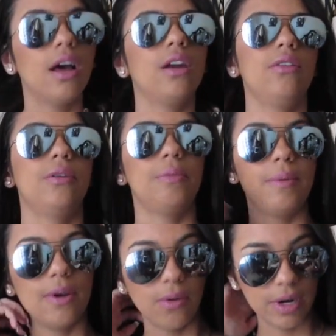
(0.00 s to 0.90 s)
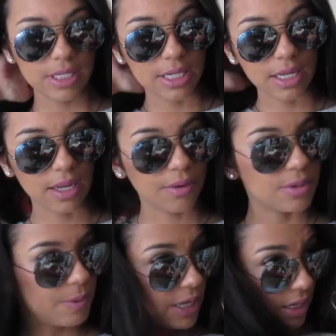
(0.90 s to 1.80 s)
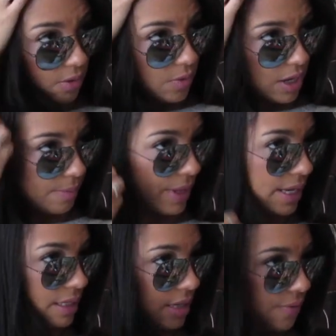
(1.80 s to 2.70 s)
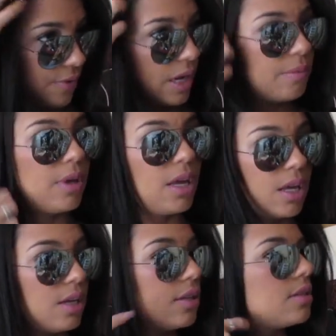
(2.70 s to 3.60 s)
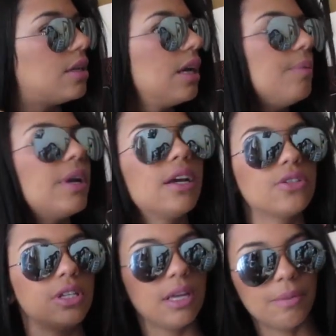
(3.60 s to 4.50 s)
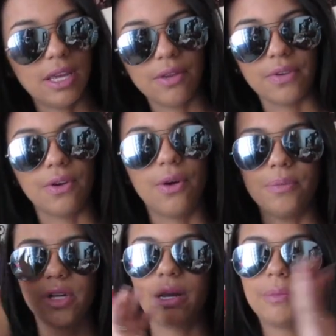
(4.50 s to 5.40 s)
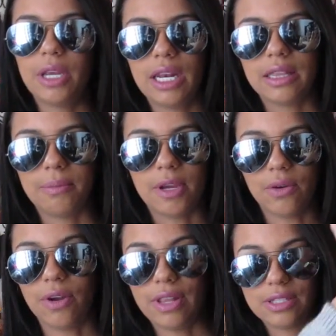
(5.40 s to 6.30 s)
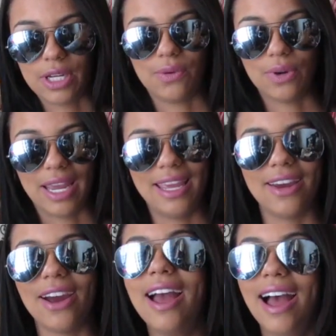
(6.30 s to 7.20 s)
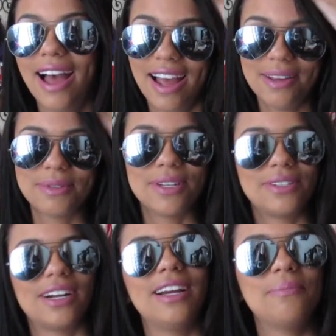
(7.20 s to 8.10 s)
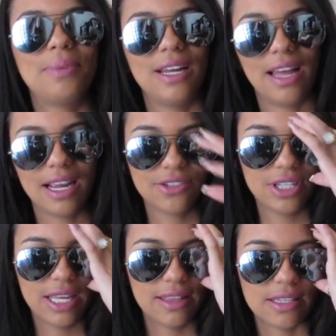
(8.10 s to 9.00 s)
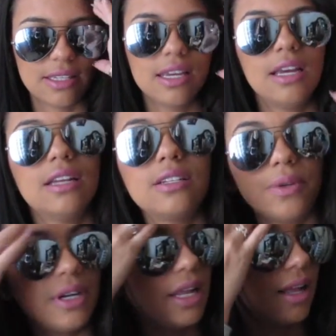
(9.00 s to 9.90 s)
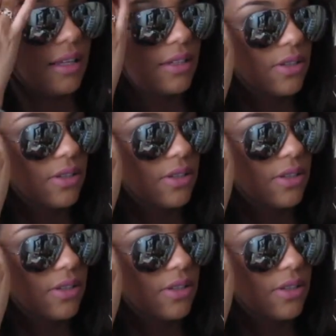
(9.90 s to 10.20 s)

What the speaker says: I don't know. Maybe I'll wear it today. I was planning on wearing a plastic frame today, but I actually like my outfit. Oh, I'm sorry, I'm looking at the mirror. That's like right here. I'm so sorry, but I actually like this tour today.